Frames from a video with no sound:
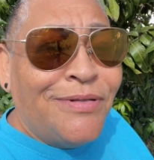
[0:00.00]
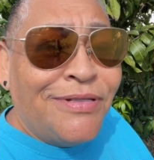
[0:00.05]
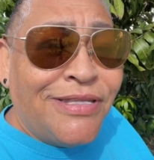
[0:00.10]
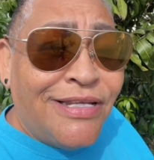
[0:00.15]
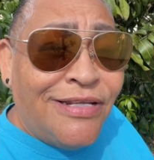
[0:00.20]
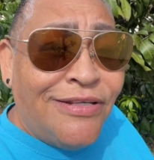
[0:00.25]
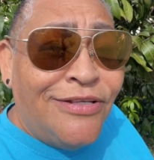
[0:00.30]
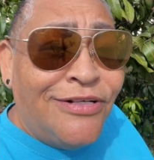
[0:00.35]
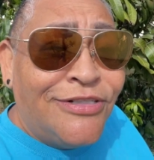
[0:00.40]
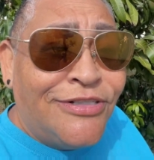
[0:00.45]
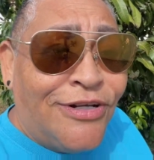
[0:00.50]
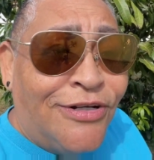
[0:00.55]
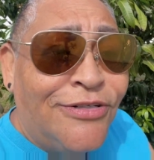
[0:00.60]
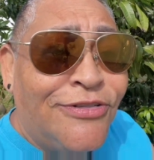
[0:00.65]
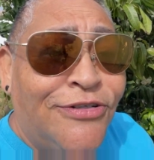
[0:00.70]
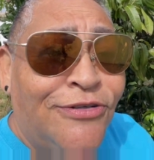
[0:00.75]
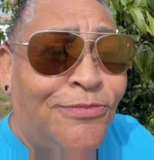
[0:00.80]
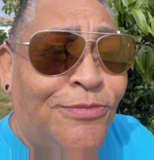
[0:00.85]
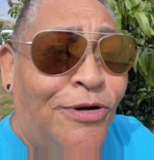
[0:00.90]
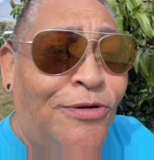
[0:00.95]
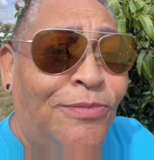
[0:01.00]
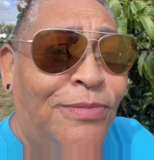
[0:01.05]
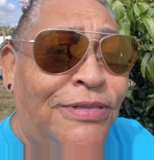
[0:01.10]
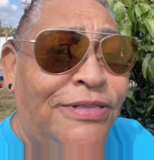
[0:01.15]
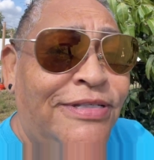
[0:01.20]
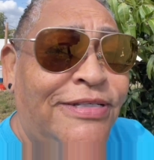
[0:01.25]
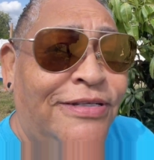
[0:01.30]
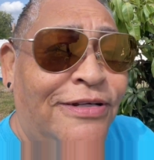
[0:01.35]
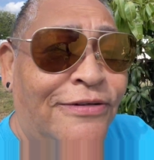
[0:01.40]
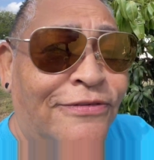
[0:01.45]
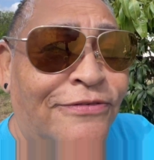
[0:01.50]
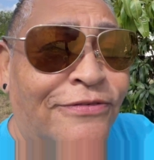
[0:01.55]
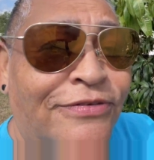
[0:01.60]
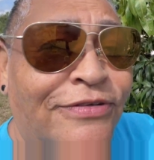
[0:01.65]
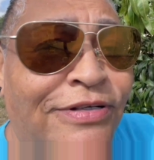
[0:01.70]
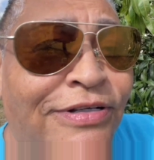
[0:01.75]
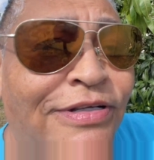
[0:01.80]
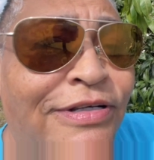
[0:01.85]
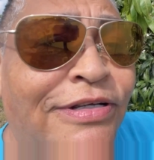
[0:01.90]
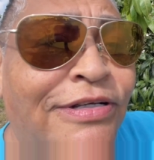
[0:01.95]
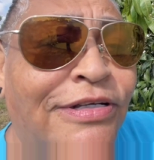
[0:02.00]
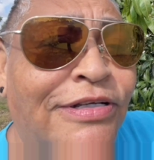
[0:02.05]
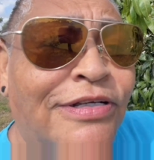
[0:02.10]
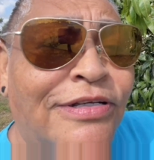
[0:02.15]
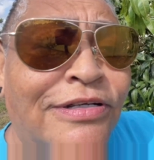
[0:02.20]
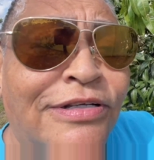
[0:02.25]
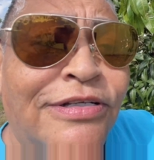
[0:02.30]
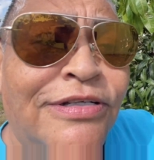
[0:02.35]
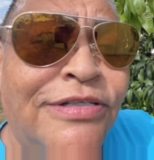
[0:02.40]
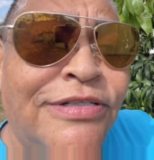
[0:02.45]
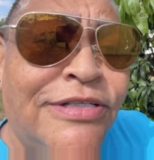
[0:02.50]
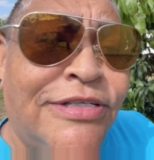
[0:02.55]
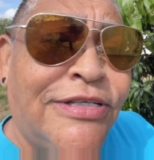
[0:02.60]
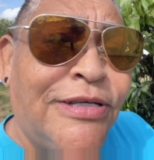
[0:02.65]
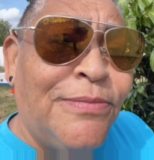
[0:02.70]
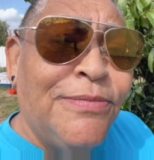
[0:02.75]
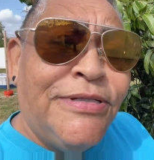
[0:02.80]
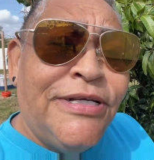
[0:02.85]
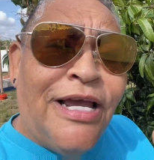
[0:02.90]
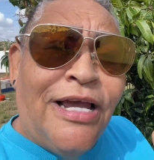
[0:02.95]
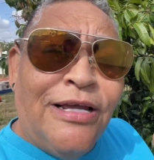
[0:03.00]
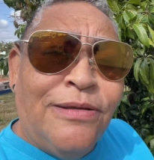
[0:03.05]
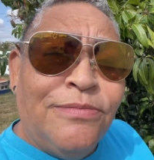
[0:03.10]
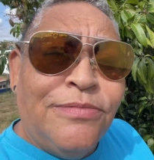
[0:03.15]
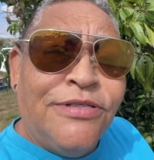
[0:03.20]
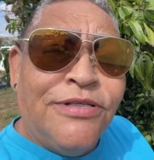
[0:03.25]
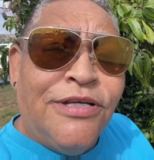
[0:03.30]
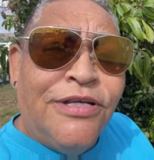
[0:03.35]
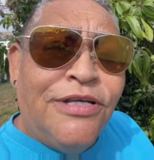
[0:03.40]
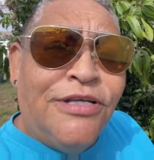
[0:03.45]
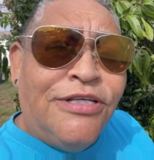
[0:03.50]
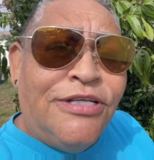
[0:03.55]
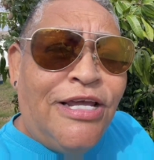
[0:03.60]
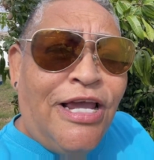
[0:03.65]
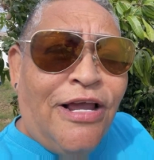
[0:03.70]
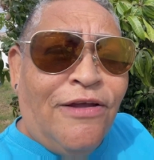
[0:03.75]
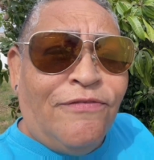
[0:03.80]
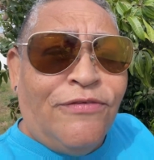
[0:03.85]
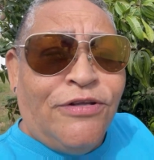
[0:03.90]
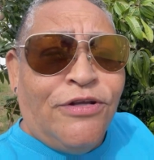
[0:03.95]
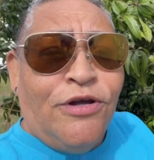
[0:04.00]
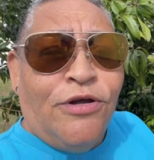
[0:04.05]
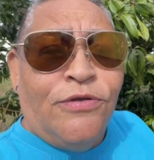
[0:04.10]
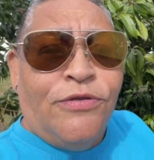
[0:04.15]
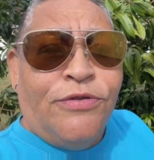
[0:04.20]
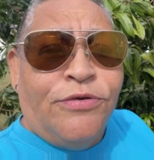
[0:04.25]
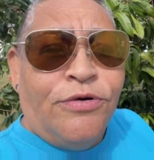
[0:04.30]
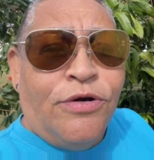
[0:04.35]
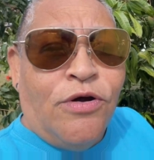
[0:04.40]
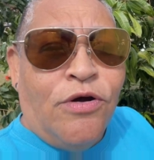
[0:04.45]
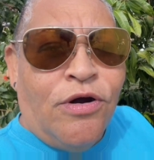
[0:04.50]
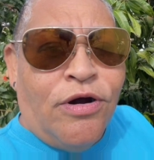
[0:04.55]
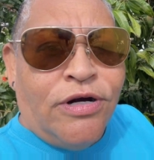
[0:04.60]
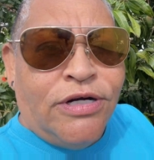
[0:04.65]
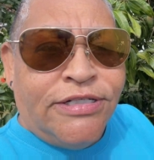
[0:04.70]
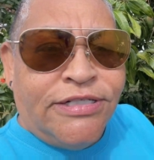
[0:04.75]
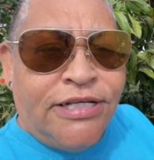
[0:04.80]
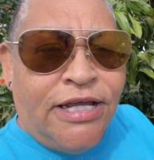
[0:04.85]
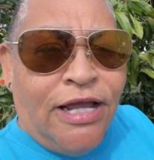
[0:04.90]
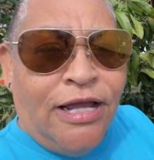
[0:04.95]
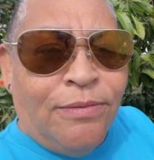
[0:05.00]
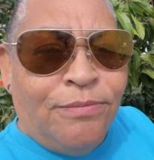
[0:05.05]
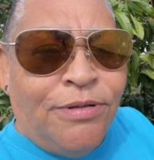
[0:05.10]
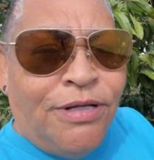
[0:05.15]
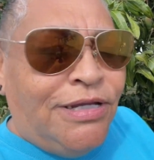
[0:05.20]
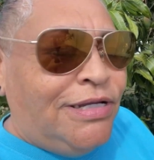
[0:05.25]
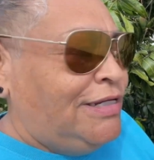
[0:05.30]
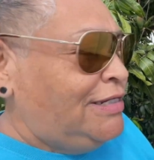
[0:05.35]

Then there's also moments of sometimes you have to go through a hard time